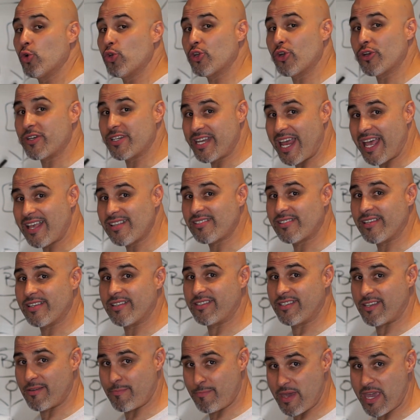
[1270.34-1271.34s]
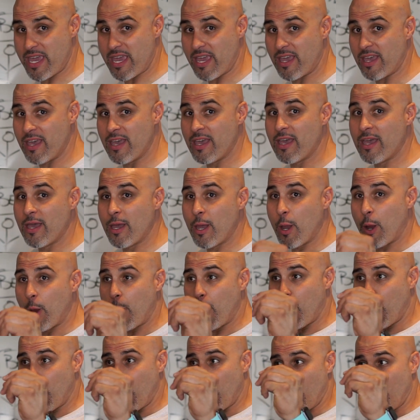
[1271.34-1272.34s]
you're destined to be,
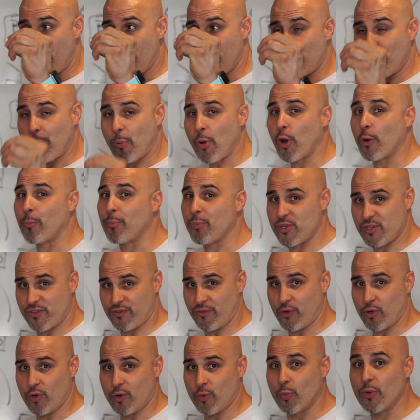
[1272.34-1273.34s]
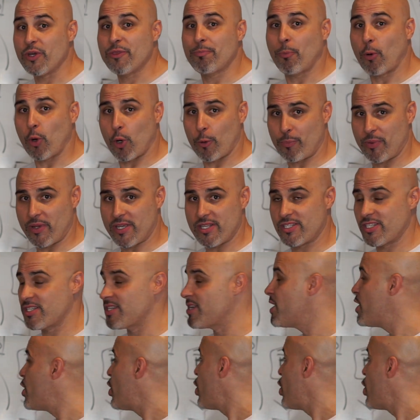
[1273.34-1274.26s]
purposeful, with purpose,